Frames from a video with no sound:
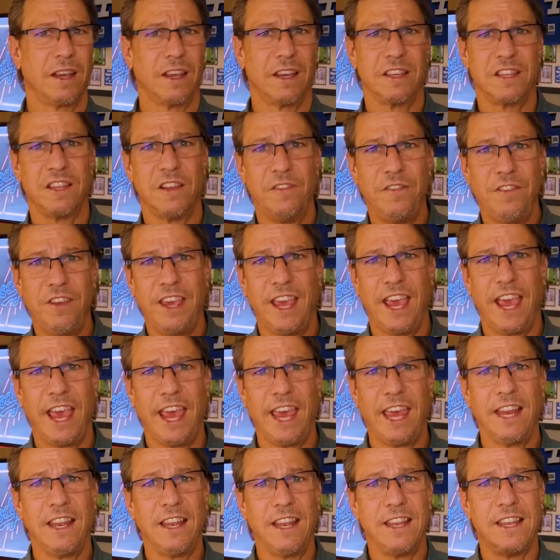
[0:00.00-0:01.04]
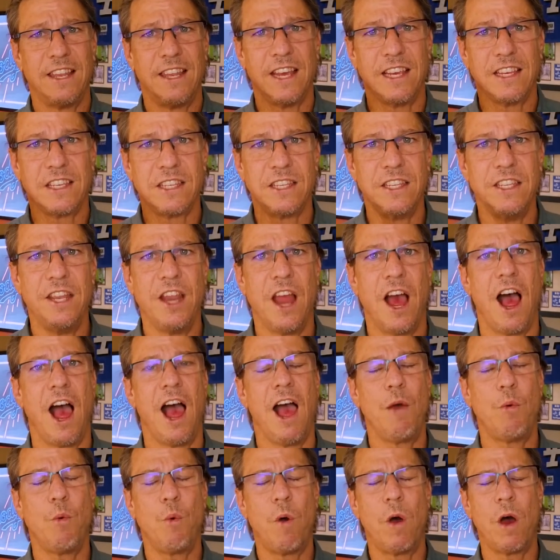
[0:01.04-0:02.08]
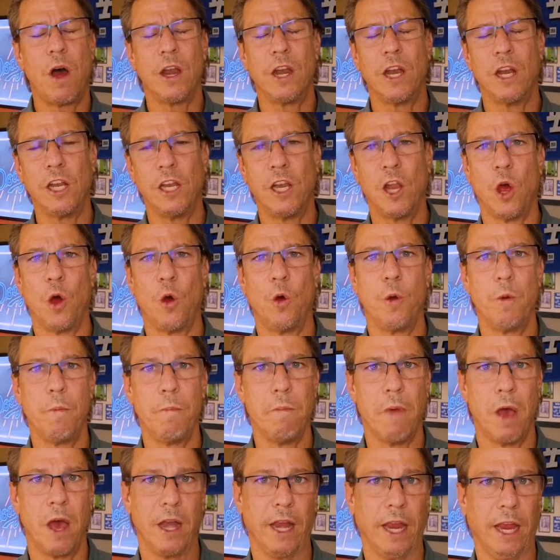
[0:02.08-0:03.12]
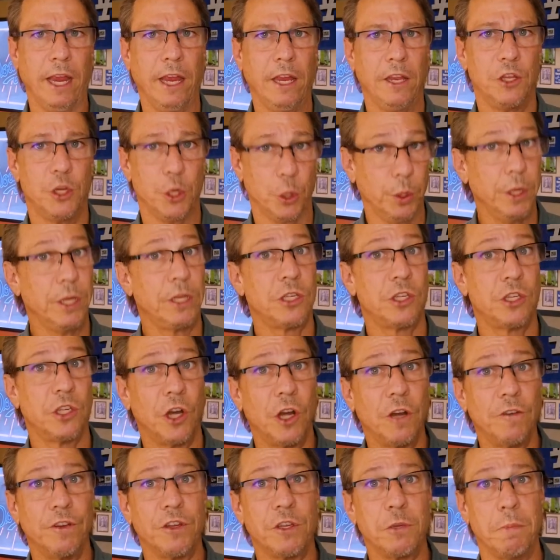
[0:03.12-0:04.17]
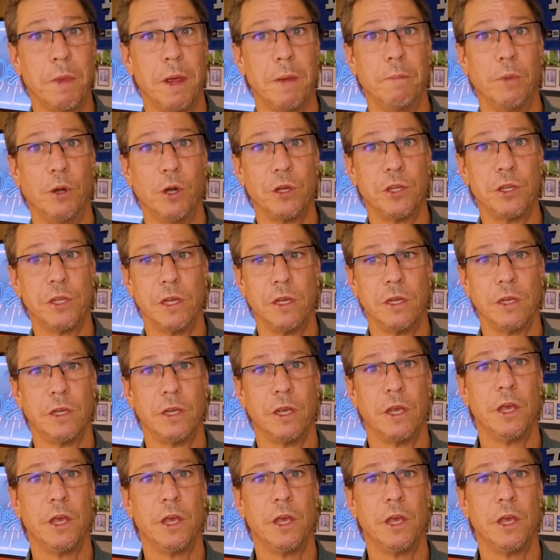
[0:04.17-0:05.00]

Because the VA does not want to loan money to its service members